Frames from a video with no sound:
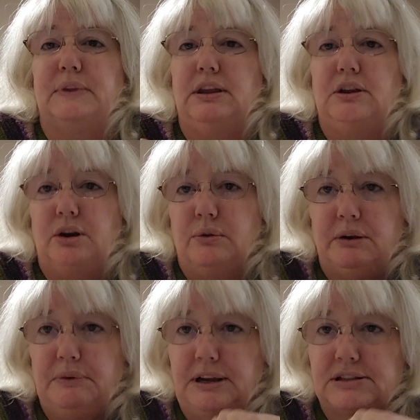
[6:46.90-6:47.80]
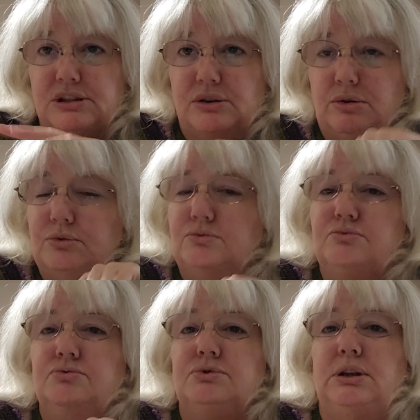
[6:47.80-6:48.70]
You know what I mean? So
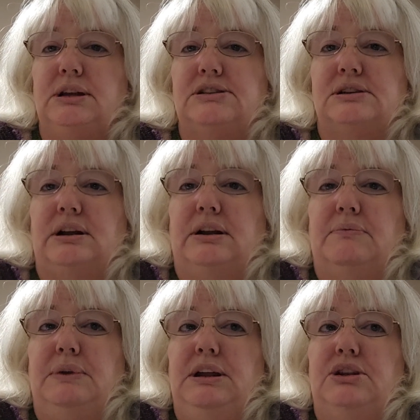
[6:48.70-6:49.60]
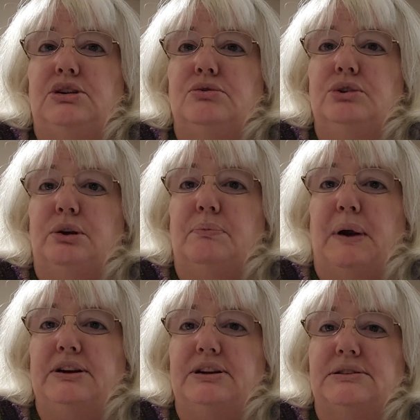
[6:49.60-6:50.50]
it's going to be your
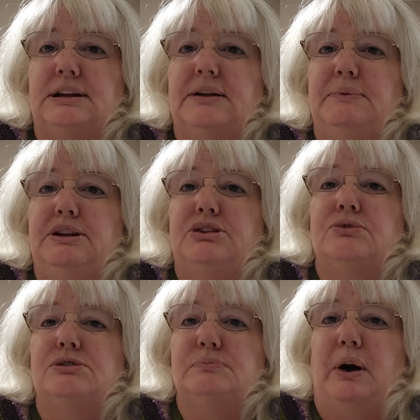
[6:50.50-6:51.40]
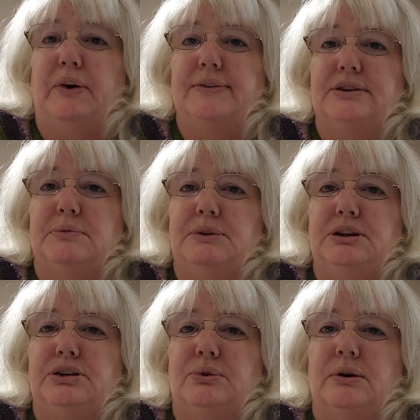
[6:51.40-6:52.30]
project's going to be too small. You're going to be
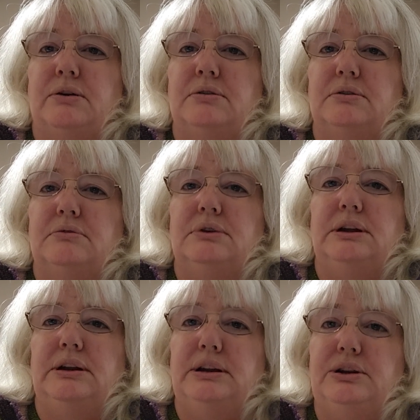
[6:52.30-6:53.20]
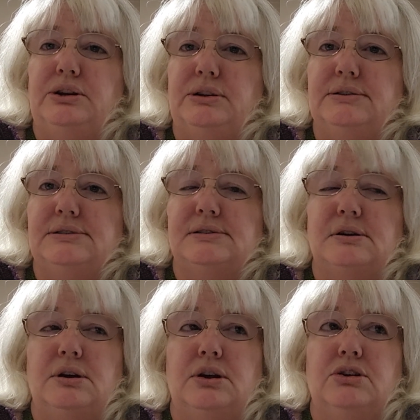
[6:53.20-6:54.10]
short in inches.
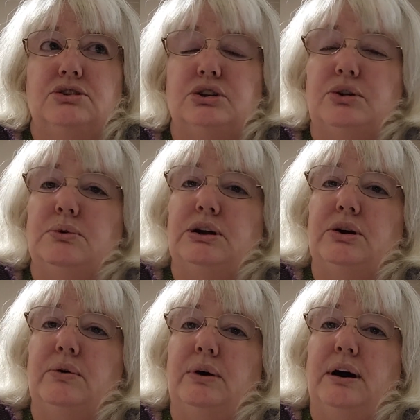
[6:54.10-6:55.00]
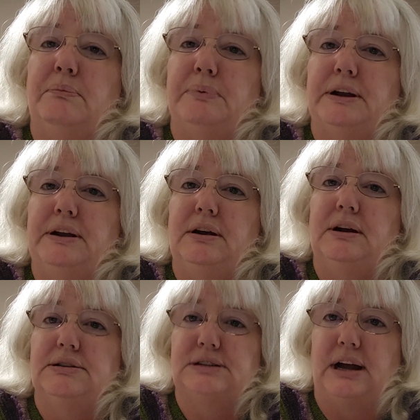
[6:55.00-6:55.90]
So you would go up
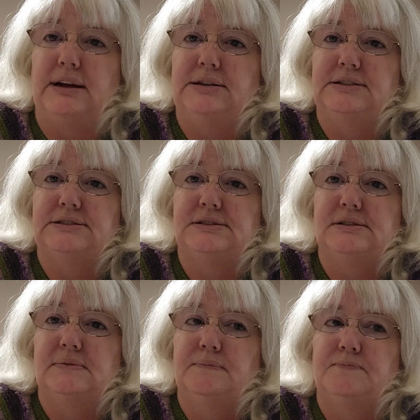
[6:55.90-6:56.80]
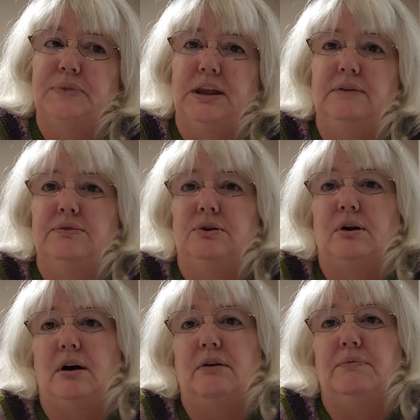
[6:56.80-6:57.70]
a size. If you're
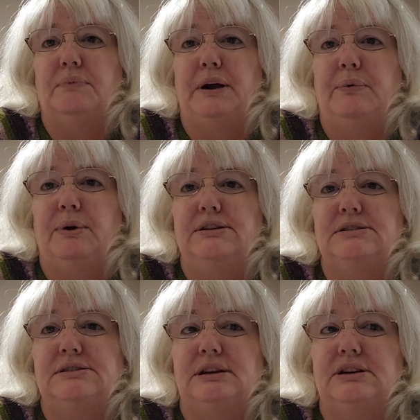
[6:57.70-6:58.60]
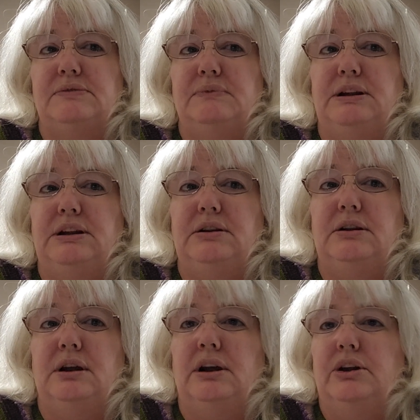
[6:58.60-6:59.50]
off by 1 stitch, meaning
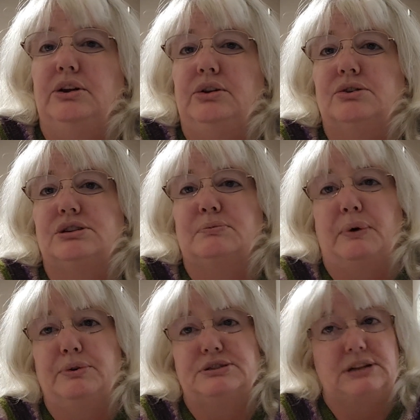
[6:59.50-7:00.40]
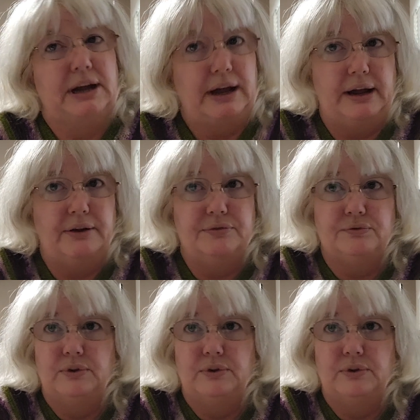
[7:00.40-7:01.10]
you're supposed to have